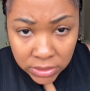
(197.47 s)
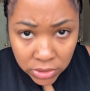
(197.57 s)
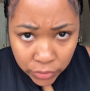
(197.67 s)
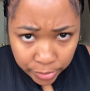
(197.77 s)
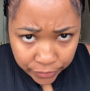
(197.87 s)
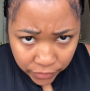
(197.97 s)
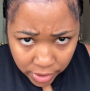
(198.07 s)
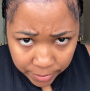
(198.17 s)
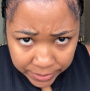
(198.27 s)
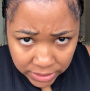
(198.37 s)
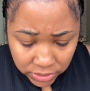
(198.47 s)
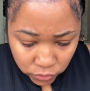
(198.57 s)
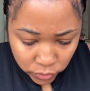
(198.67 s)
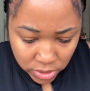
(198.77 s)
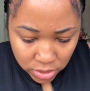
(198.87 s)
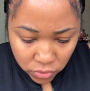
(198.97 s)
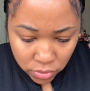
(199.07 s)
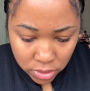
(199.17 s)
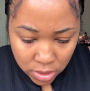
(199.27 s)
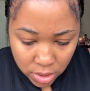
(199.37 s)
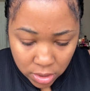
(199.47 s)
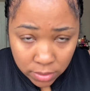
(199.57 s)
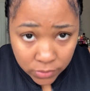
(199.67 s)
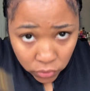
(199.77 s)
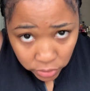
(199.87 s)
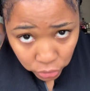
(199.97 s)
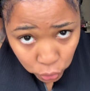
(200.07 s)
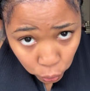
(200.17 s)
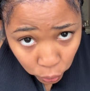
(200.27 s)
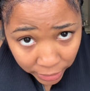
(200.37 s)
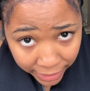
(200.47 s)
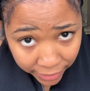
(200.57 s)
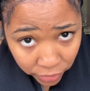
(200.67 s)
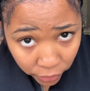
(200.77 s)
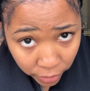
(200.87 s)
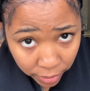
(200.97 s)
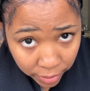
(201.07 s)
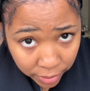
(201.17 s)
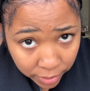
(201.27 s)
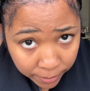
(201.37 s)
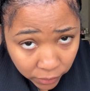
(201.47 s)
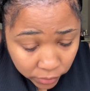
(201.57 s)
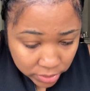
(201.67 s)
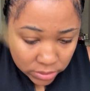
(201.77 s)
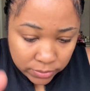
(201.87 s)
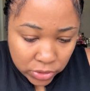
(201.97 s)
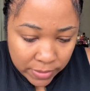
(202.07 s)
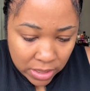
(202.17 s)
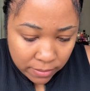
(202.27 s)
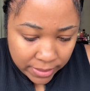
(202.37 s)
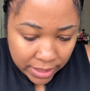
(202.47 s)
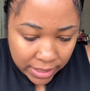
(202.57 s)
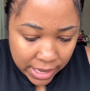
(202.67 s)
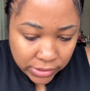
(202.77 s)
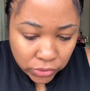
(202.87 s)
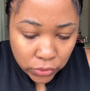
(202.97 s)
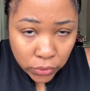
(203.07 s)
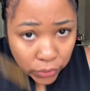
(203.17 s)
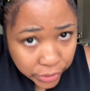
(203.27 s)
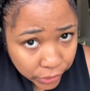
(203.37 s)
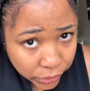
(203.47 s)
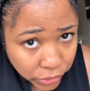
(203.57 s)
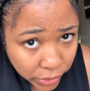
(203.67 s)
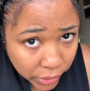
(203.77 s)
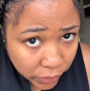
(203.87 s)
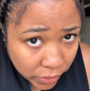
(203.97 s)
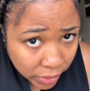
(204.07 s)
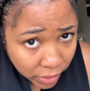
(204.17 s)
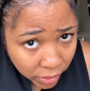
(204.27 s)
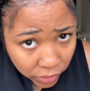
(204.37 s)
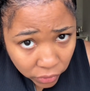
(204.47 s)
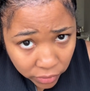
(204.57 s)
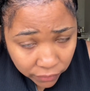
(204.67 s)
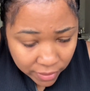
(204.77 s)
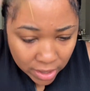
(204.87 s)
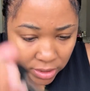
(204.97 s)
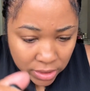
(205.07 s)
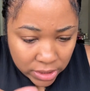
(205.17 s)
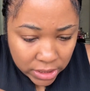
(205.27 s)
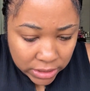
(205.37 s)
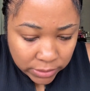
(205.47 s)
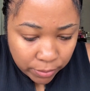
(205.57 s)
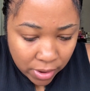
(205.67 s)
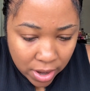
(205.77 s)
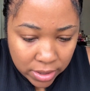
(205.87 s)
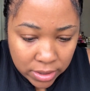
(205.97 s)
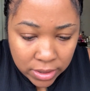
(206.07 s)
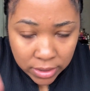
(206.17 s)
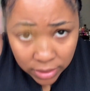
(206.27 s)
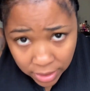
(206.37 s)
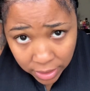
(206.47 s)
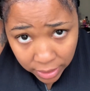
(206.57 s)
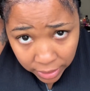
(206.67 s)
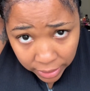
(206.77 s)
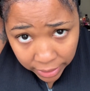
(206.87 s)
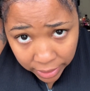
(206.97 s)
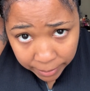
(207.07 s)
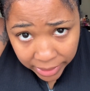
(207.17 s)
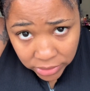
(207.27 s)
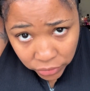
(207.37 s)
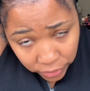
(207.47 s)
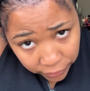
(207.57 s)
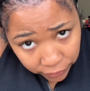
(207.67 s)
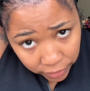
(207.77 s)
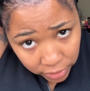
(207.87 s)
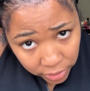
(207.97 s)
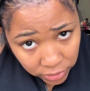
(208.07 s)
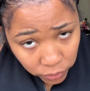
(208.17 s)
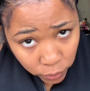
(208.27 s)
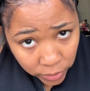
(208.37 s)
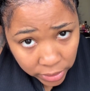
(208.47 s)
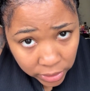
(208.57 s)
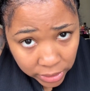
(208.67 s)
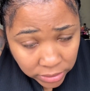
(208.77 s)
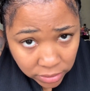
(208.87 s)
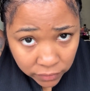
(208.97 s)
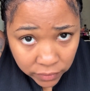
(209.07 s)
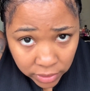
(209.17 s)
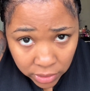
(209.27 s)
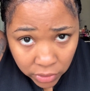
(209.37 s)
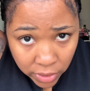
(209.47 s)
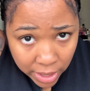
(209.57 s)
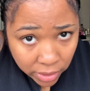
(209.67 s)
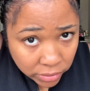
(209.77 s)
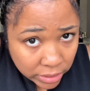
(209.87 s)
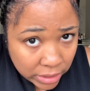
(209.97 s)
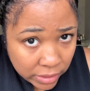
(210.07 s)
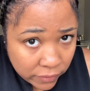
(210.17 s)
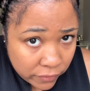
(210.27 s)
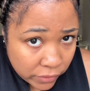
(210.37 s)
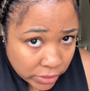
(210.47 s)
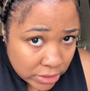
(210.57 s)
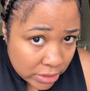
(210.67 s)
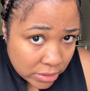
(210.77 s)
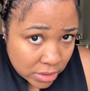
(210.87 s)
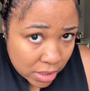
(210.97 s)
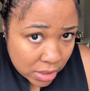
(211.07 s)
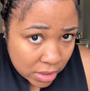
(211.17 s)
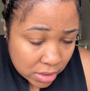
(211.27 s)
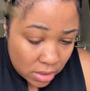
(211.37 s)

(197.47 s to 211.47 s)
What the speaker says: before I put this wig on, I am going to lather up on some Jamaican black castor oil. So you can find this product in my storefront as well as the video I'll leave for TikTok.